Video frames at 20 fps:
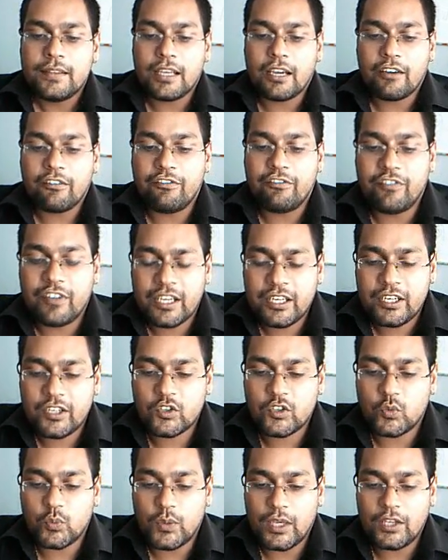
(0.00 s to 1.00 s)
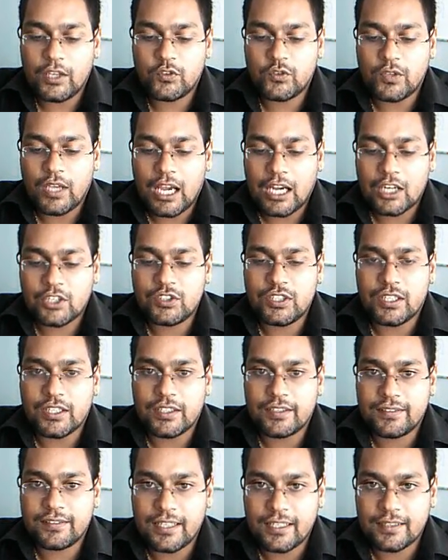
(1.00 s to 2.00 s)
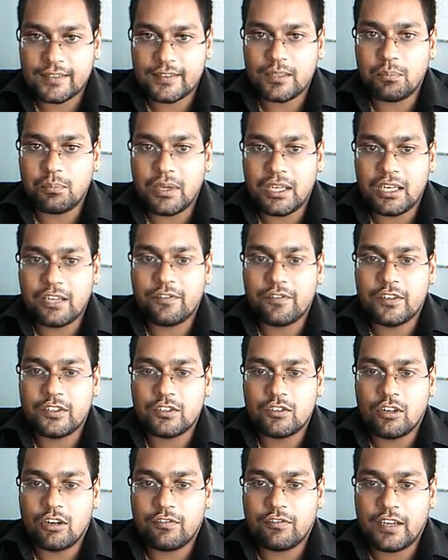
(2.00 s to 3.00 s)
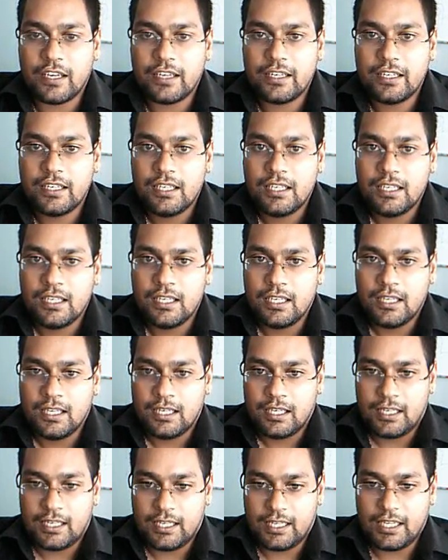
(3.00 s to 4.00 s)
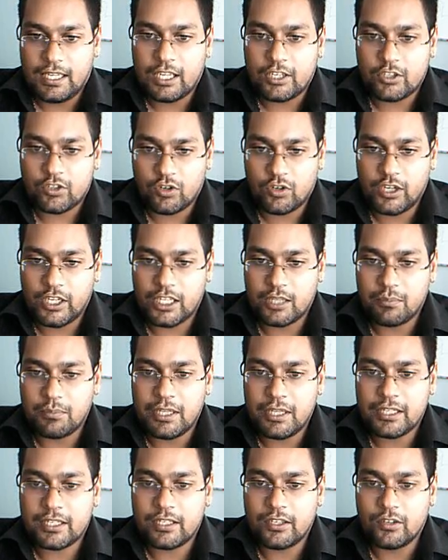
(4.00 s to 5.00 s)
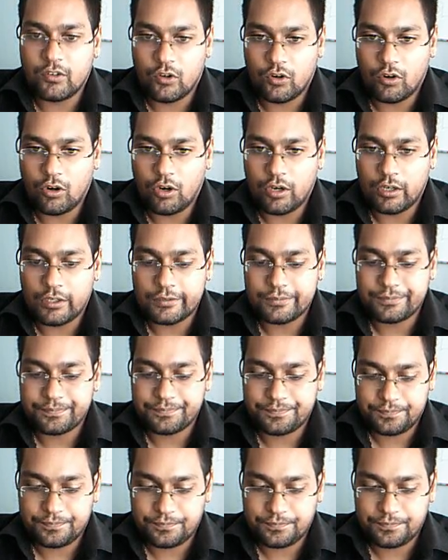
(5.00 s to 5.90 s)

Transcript: There are various ways to actually assess the benefit of an electronic medical record,